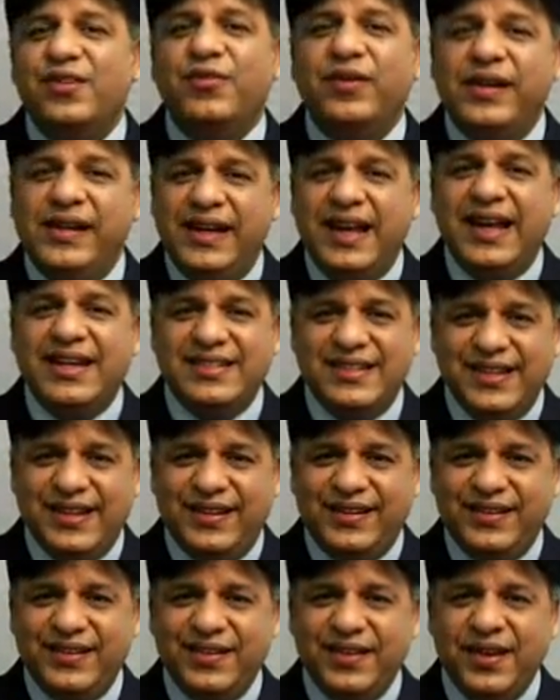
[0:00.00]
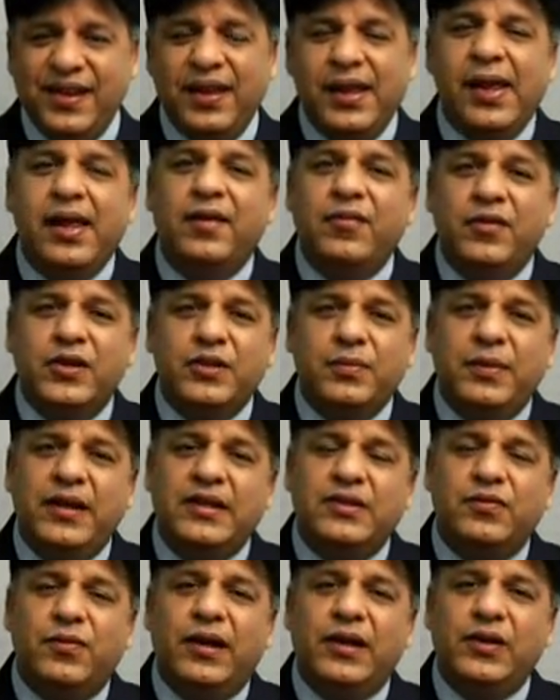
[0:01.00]
That is fantastic, which
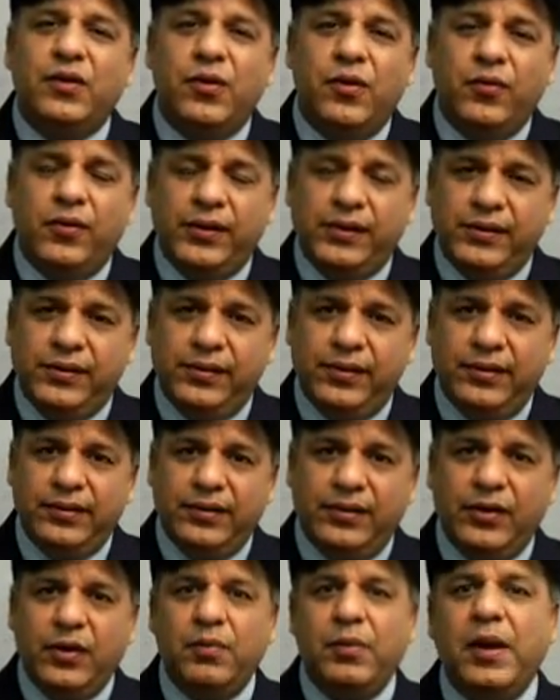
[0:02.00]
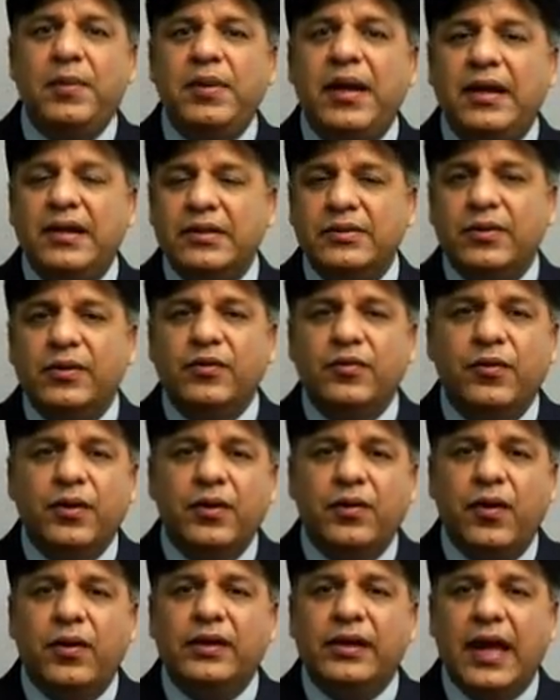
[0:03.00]
means while you're over here, you may be eligible to
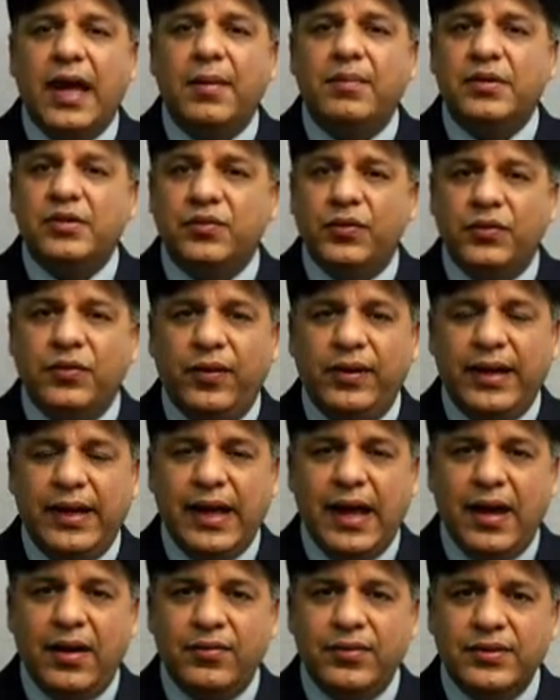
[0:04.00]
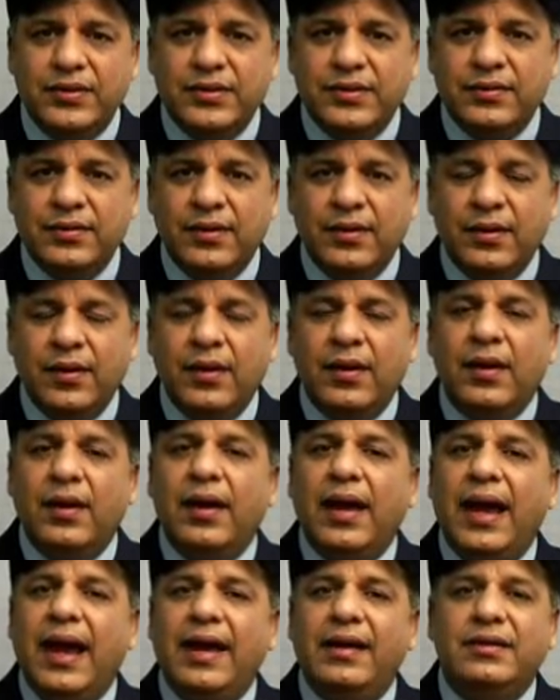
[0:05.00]
work on campus for 20 hours.
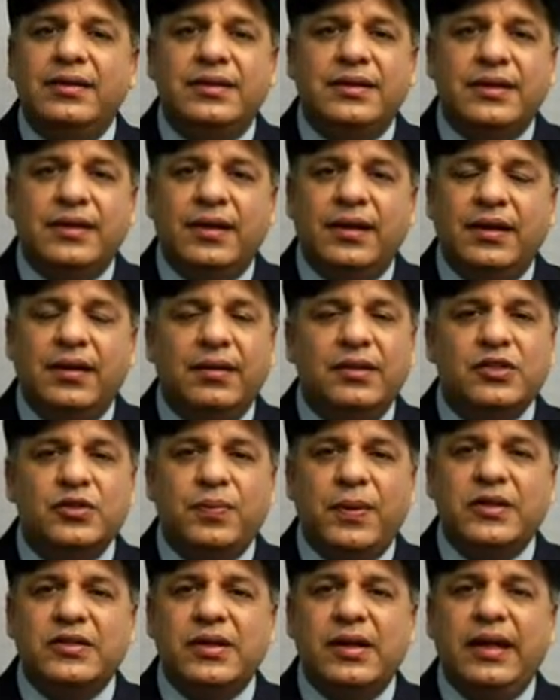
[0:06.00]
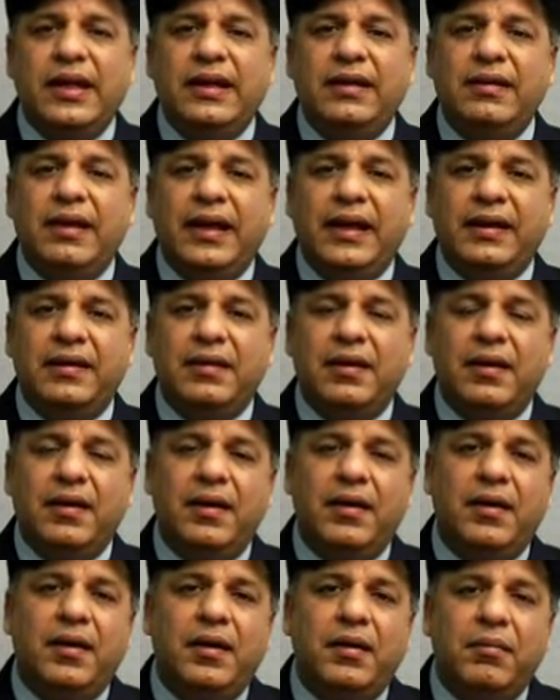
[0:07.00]
And especially
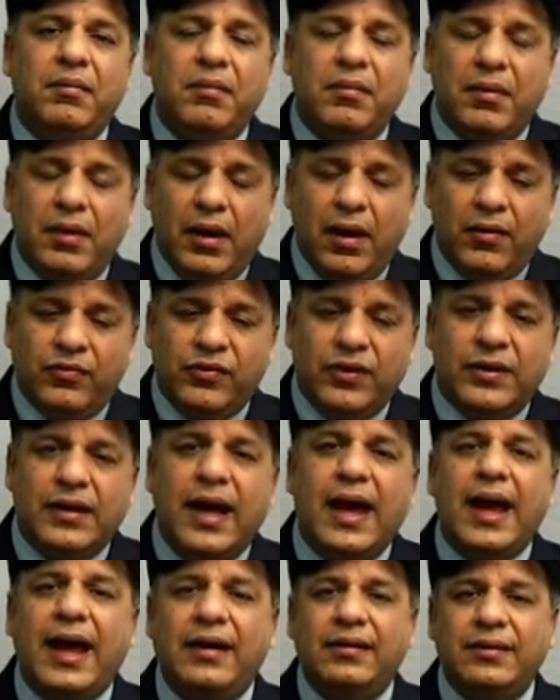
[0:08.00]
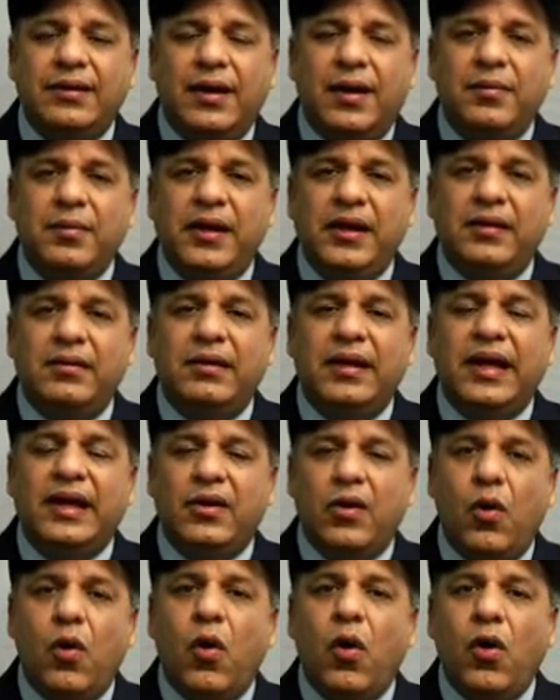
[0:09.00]
after that, I mean,
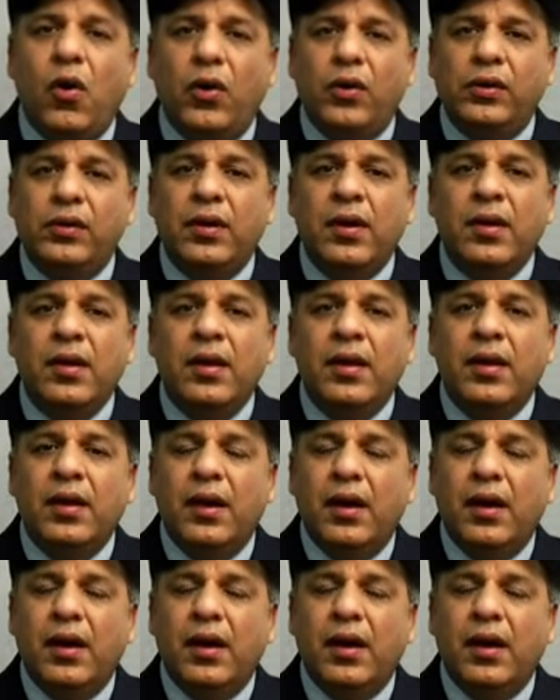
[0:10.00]
later on,